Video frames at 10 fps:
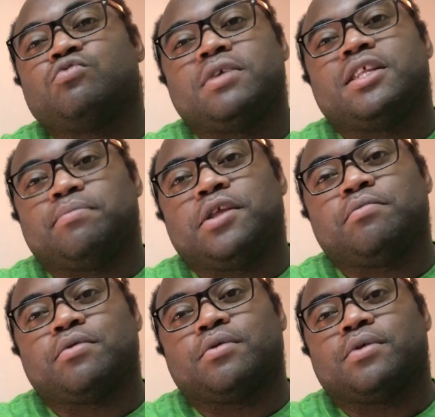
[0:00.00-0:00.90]
many
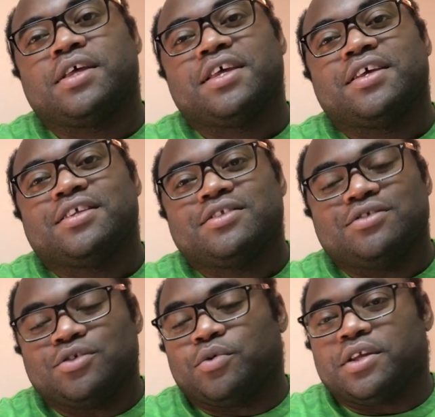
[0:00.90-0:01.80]
people
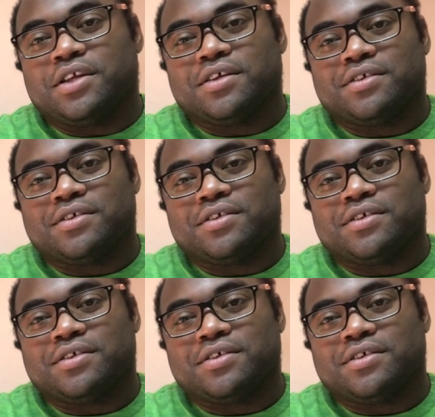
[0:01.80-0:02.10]
doing